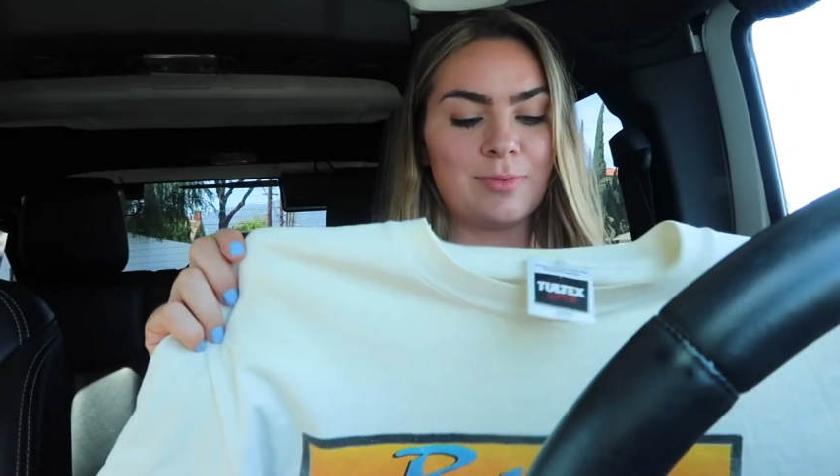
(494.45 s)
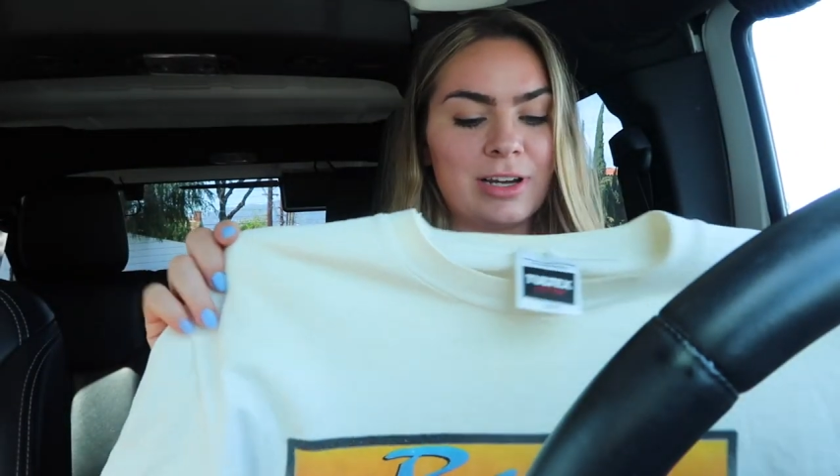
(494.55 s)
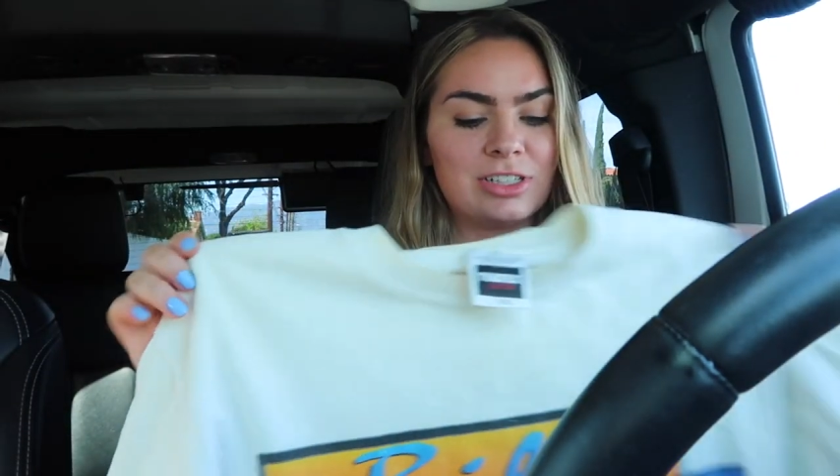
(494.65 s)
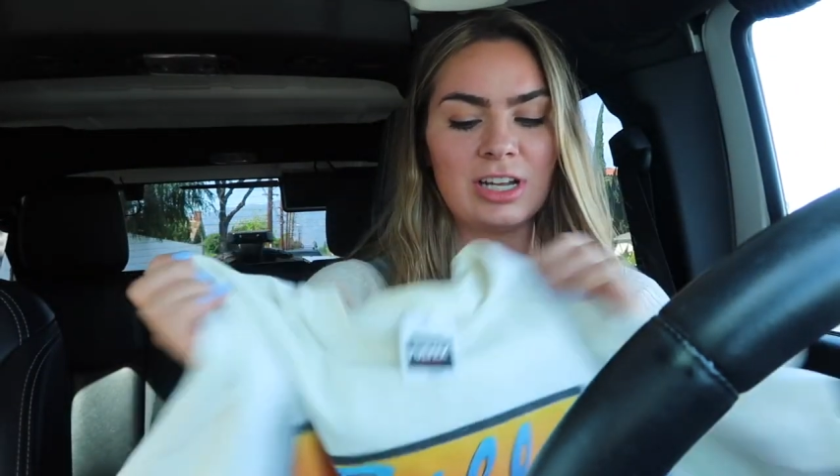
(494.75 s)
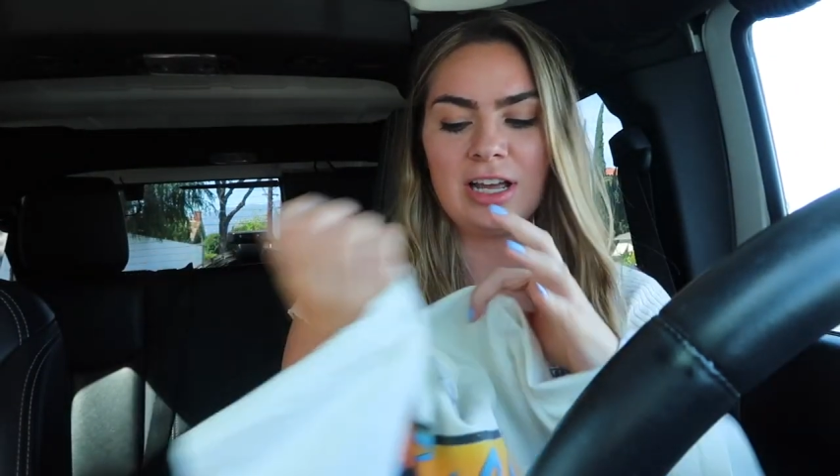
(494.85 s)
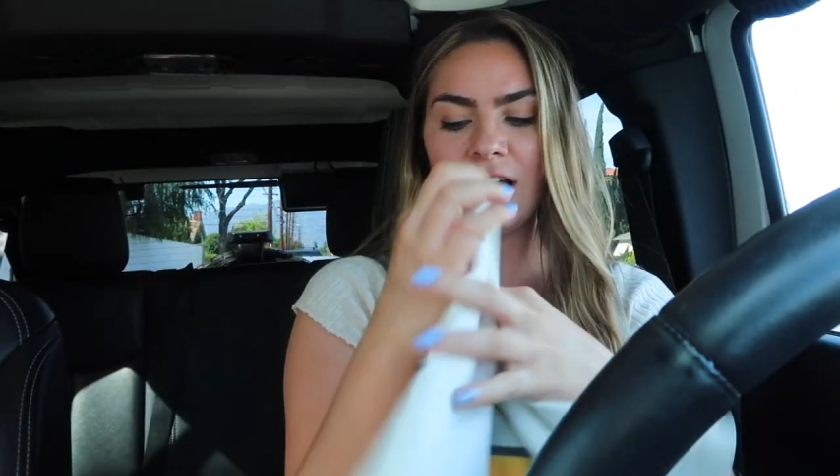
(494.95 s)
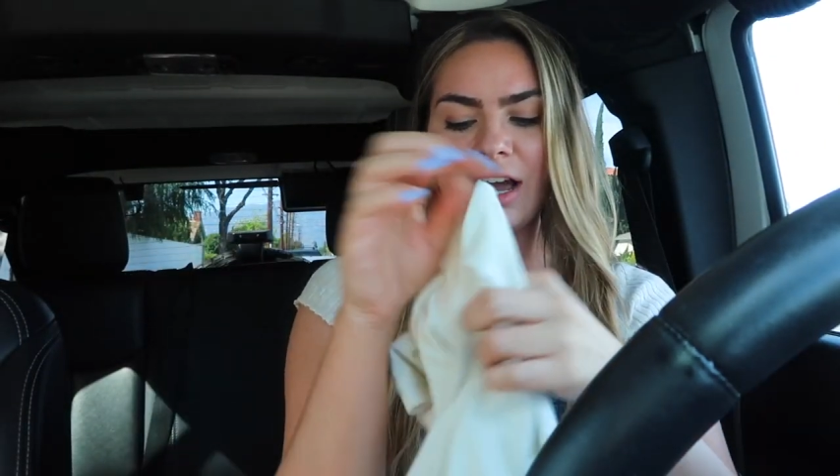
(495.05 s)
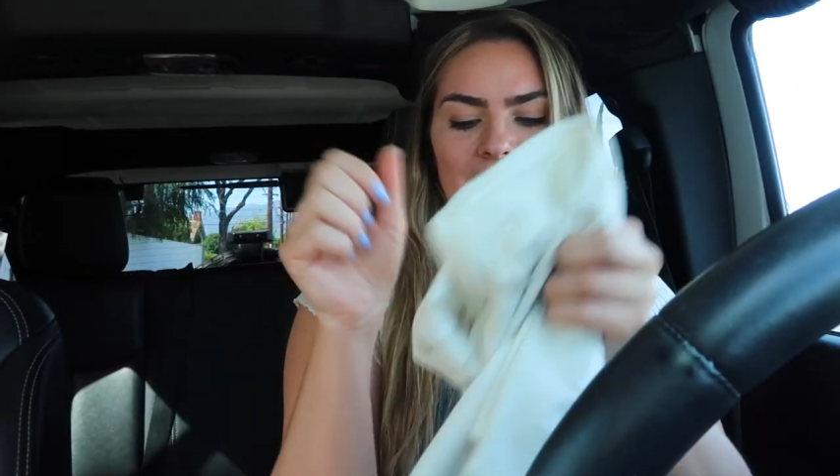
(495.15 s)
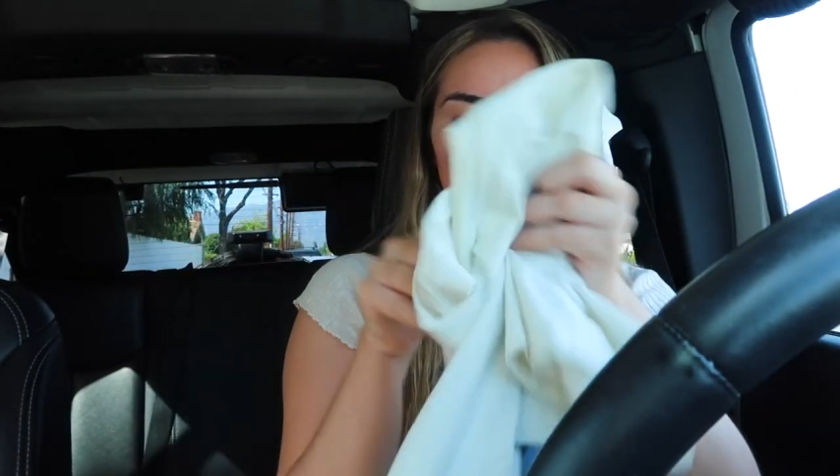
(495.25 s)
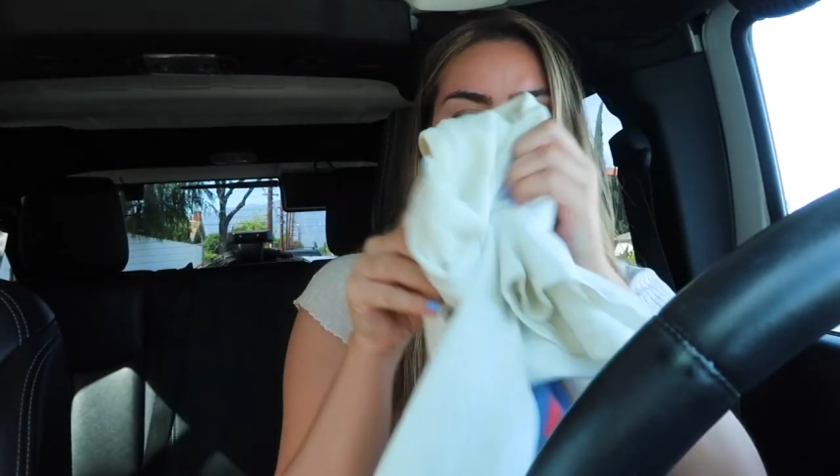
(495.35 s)
much.
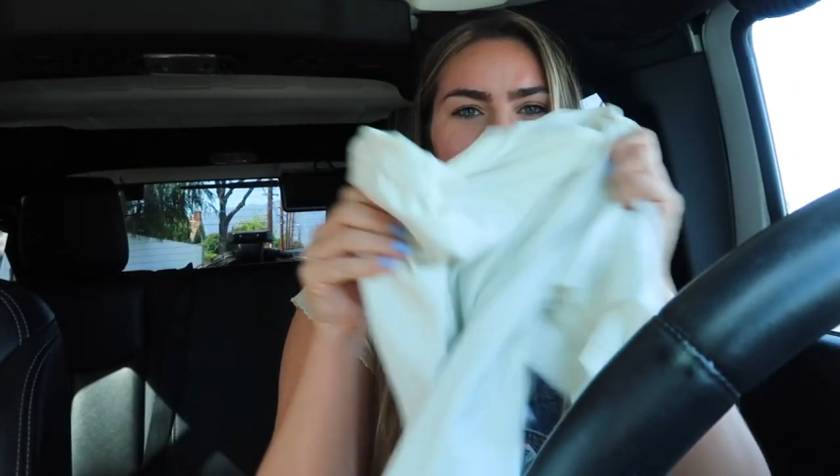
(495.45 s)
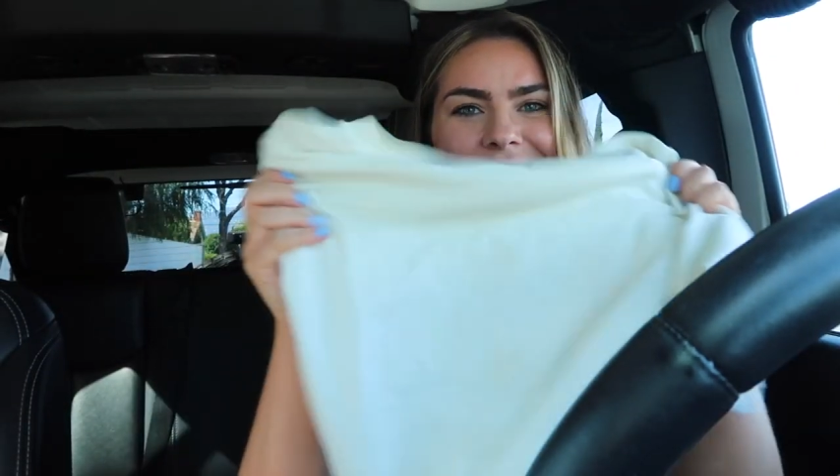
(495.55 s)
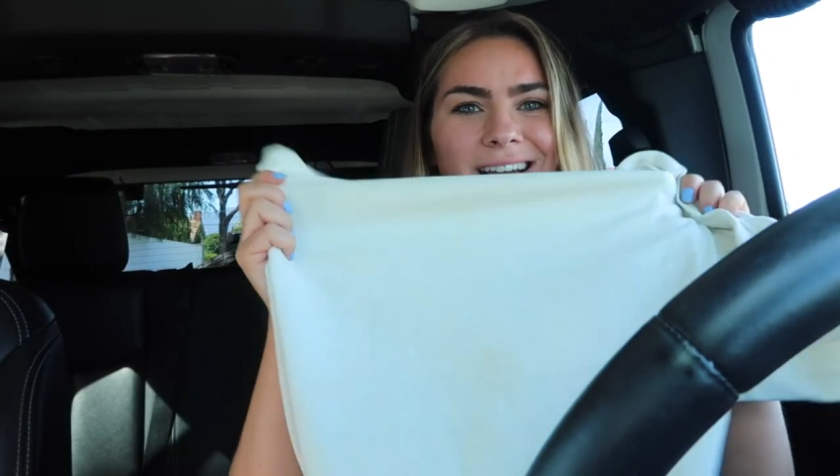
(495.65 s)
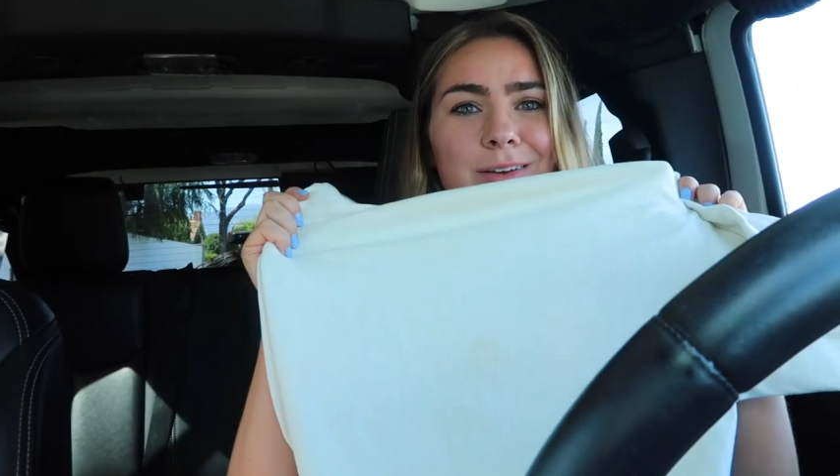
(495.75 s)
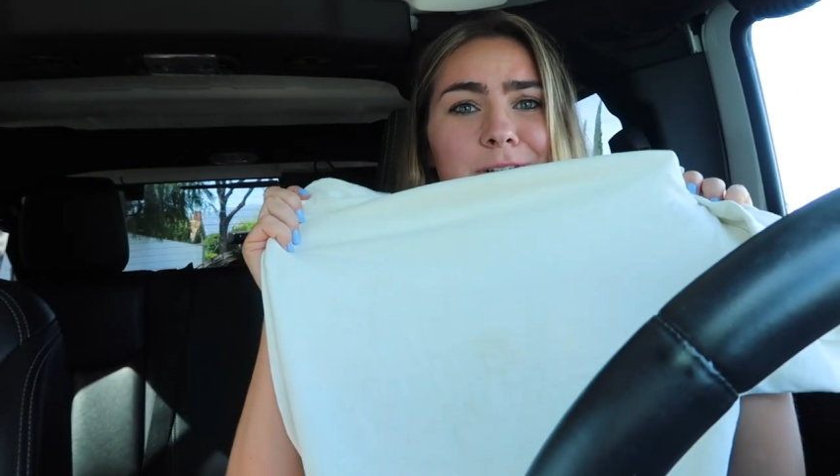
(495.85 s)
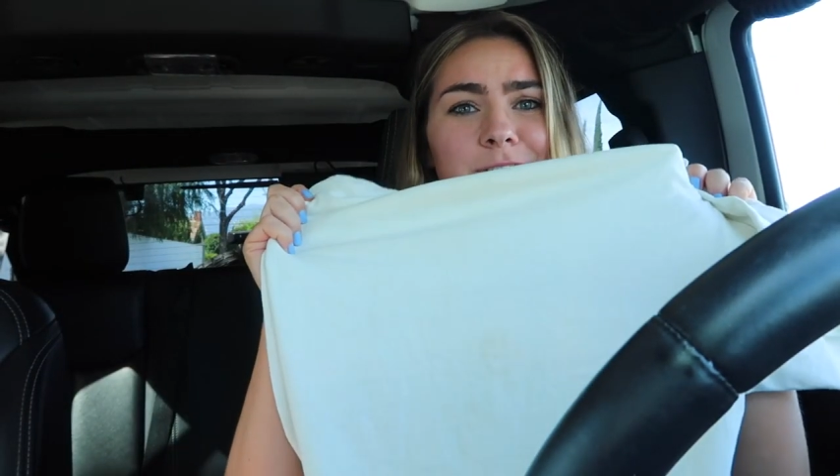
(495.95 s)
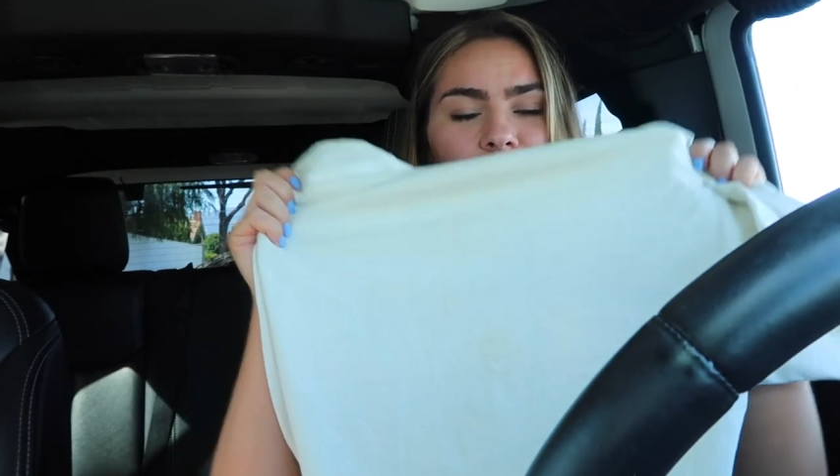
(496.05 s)
I kind of wish